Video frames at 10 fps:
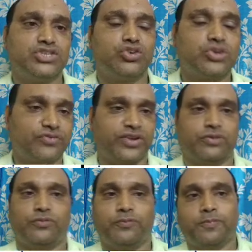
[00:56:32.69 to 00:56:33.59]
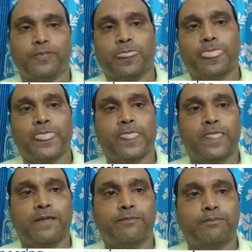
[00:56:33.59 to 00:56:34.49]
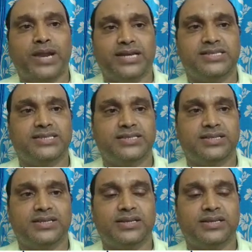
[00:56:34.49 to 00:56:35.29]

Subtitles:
25 bytes.